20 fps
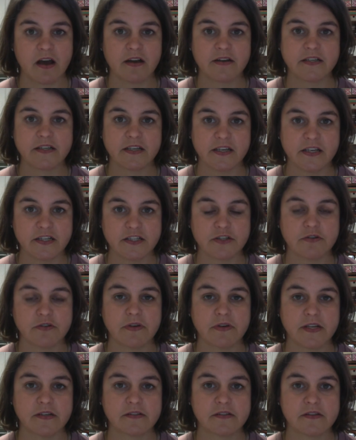to get you
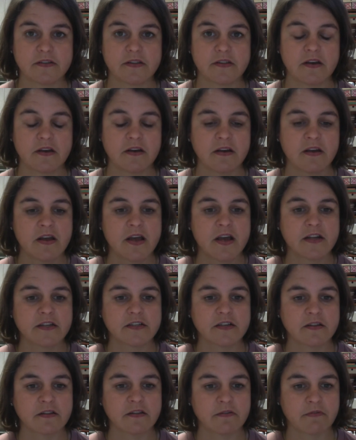into
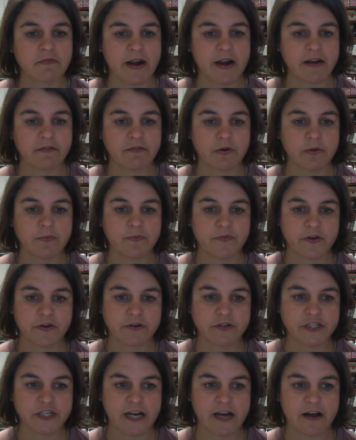the right group for
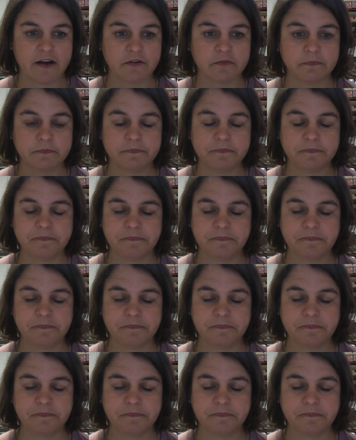your child.